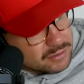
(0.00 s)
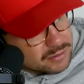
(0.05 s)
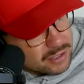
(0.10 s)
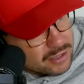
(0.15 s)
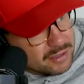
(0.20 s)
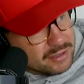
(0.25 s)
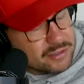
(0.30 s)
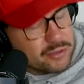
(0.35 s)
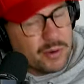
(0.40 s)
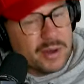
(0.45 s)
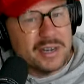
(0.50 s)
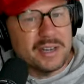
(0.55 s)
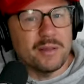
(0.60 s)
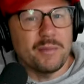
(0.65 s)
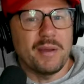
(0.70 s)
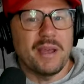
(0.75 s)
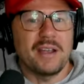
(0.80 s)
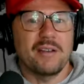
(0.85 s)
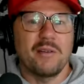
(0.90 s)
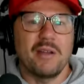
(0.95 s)
sorry, train in
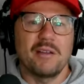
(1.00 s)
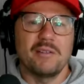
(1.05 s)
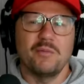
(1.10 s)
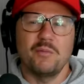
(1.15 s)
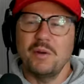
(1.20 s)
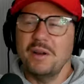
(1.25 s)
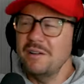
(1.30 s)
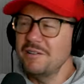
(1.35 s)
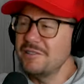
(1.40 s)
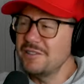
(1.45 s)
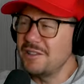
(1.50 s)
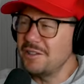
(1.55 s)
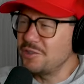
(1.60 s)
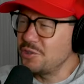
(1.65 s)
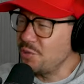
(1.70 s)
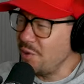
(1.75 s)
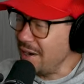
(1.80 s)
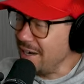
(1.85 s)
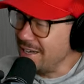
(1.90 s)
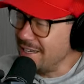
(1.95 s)
the background. Where's the
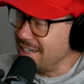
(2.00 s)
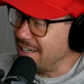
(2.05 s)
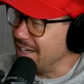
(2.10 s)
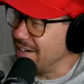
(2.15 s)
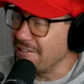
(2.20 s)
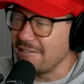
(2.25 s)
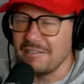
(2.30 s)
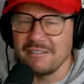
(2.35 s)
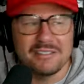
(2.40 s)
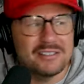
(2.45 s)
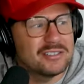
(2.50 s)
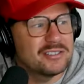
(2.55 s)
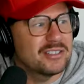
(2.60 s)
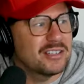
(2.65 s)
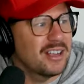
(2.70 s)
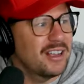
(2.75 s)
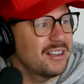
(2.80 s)
train here? There's,